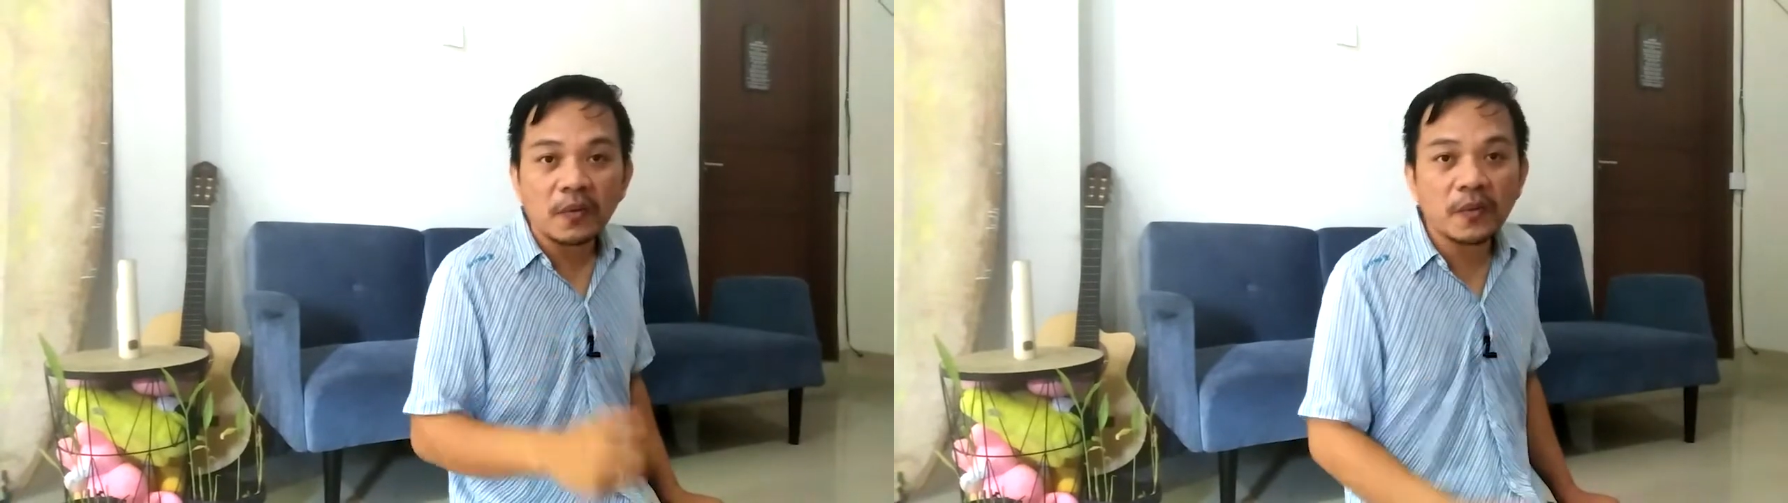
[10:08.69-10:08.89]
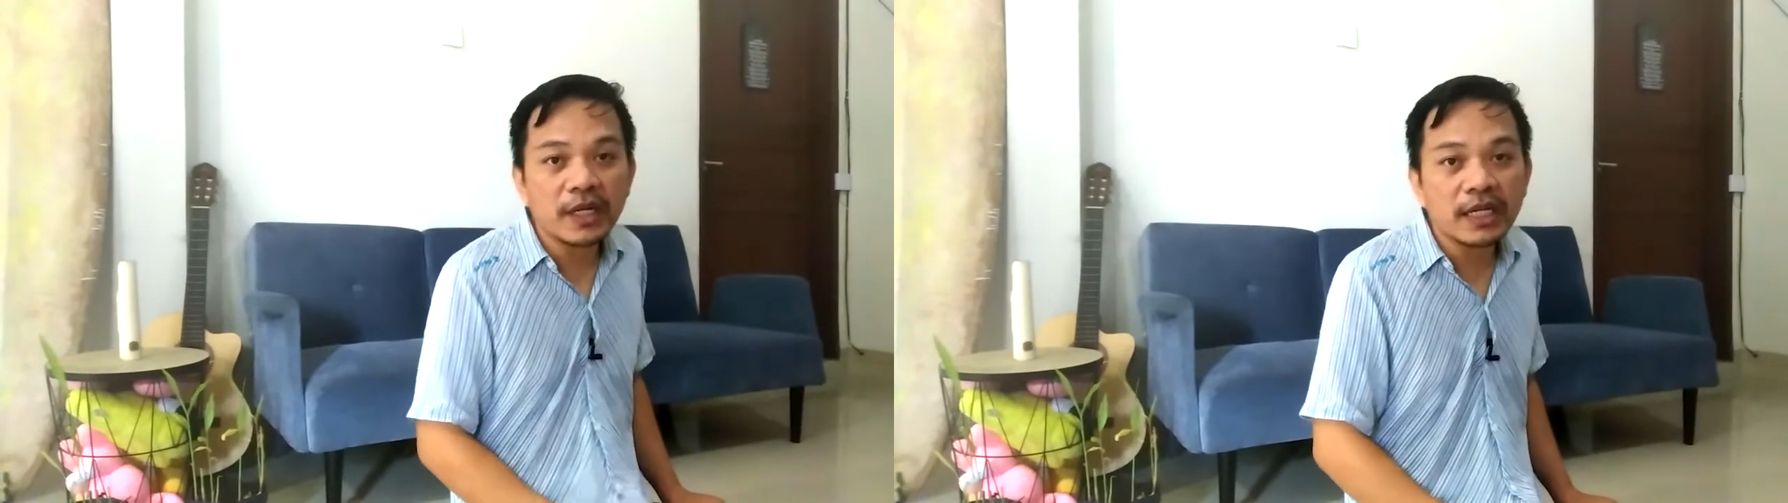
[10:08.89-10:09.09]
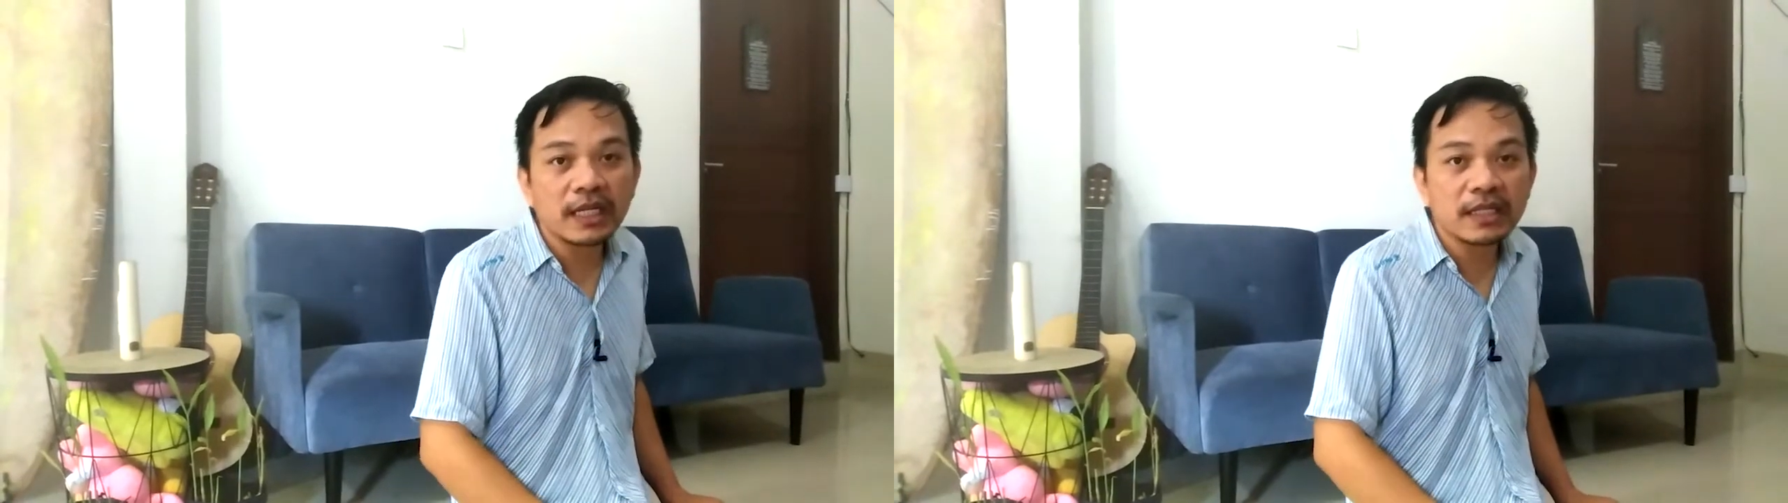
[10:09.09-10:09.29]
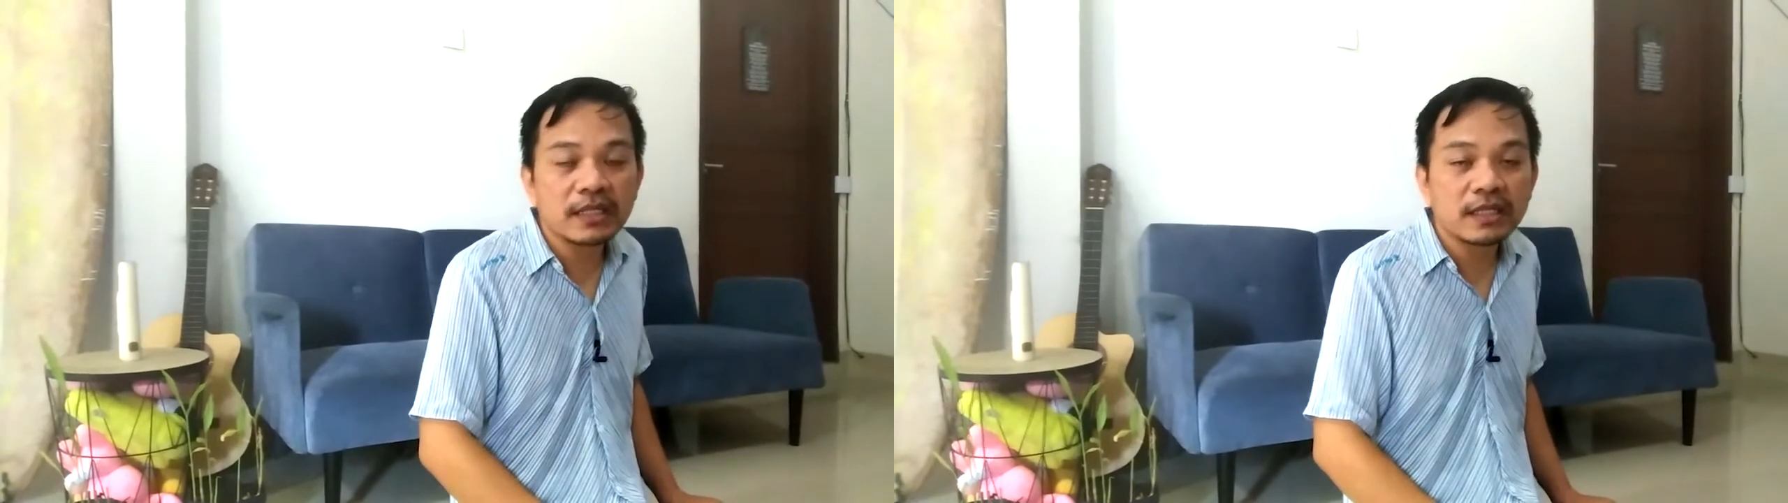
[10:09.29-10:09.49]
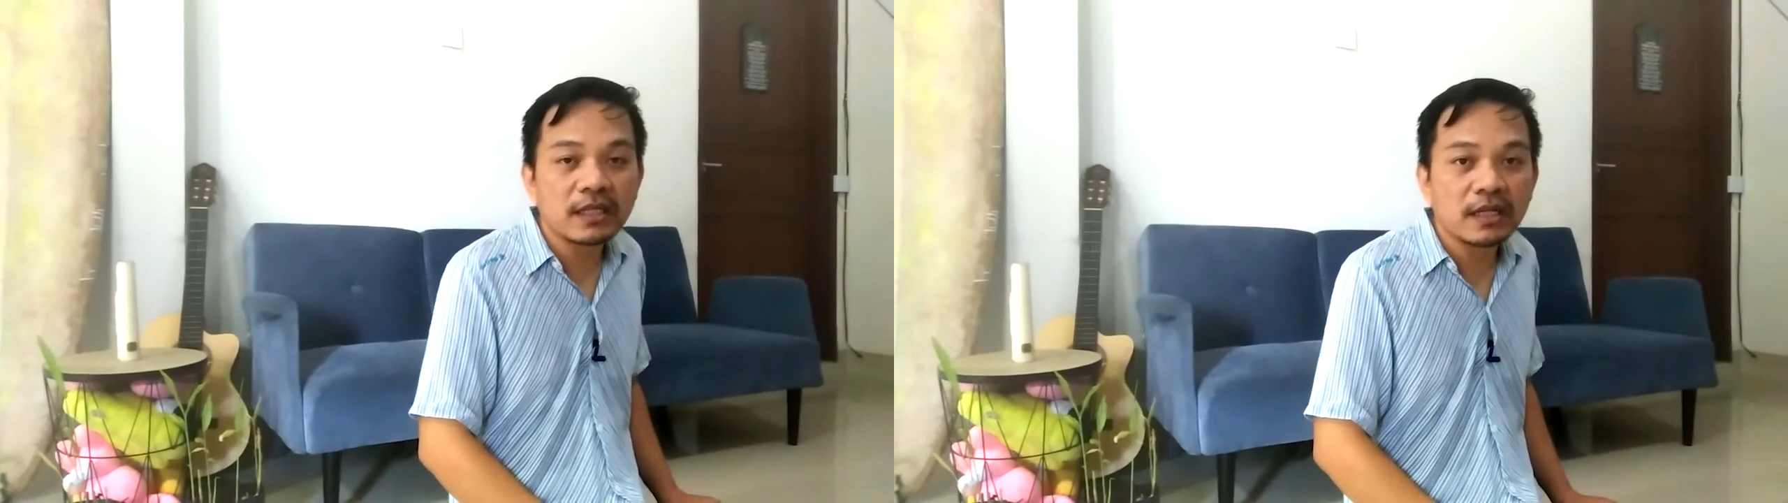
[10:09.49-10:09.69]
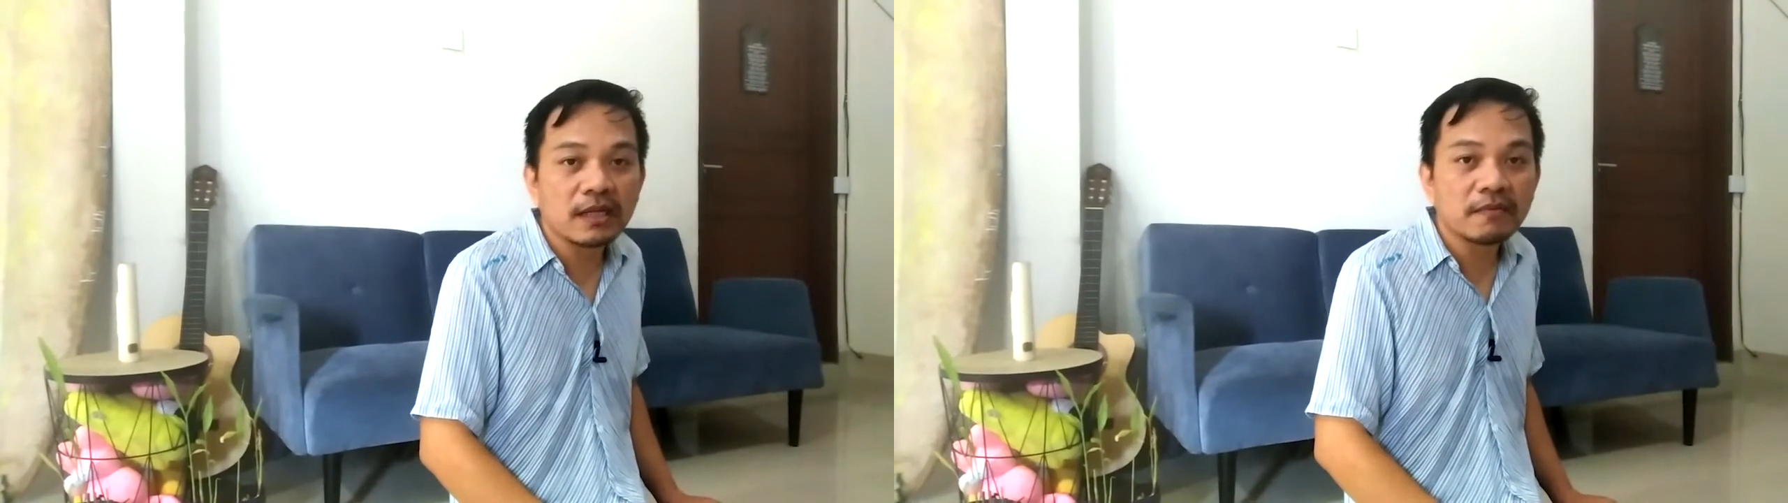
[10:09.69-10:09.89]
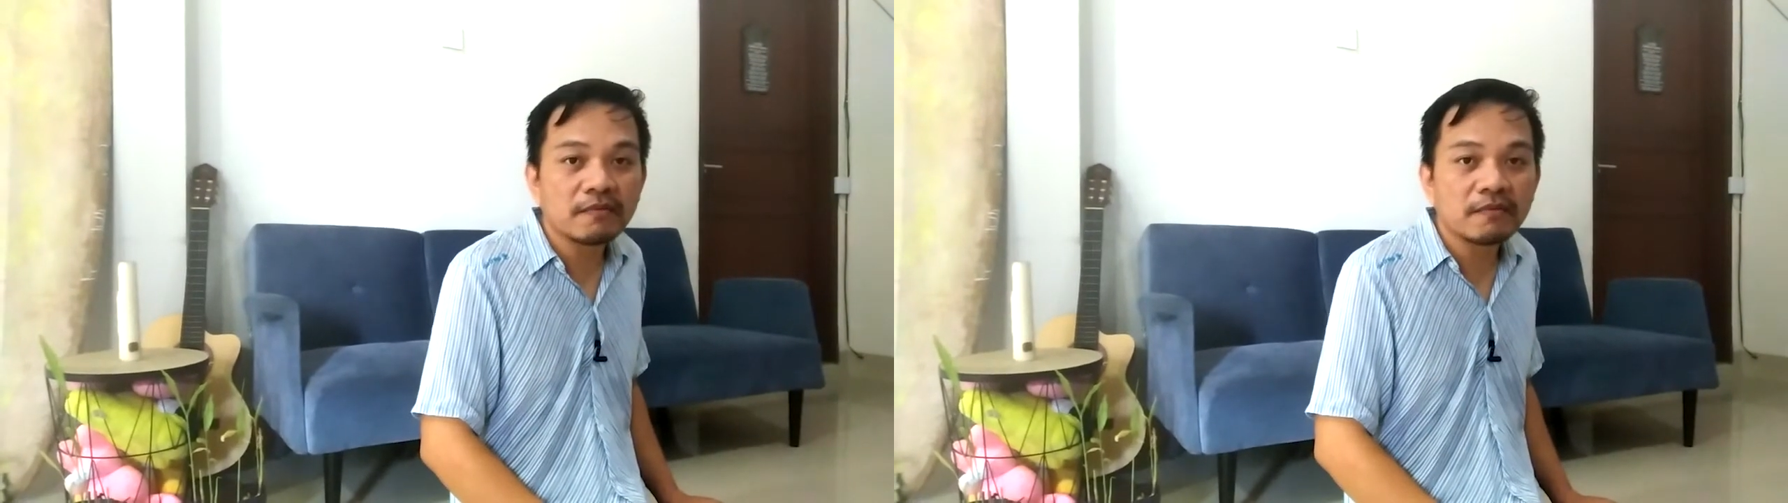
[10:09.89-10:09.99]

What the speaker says: We can